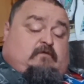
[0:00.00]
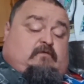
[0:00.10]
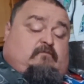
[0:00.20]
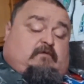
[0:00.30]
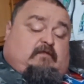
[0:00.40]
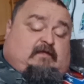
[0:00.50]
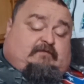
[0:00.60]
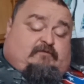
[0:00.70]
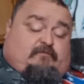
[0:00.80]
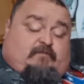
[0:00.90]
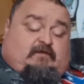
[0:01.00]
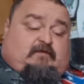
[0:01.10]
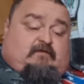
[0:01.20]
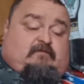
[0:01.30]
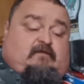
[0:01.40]
We like their
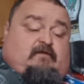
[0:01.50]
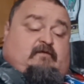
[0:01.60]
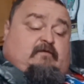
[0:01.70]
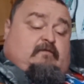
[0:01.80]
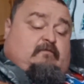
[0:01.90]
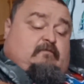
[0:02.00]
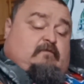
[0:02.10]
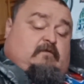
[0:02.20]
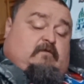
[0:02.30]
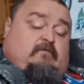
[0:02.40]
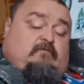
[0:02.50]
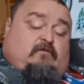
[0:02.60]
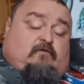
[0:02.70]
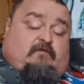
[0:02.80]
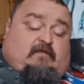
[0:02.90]
bacon there. The
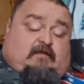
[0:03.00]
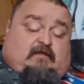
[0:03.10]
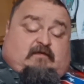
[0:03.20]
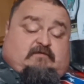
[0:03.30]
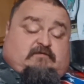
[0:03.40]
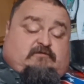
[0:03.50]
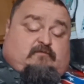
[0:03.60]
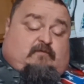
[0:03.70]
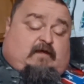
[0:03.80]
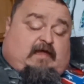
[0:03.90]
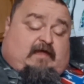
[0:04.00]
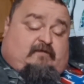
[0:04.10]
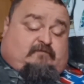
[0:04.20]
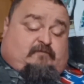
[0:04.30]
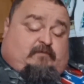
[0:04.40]
only thing is you have
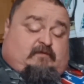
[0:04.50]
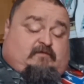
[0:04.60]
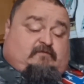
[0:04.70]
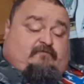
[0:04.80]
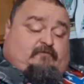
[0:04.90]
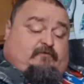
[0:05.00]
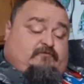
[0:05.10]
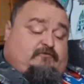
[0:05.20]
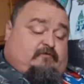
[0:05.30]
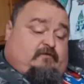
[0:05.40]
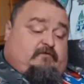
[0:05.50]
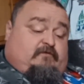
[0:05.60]
to put it in the refrigerator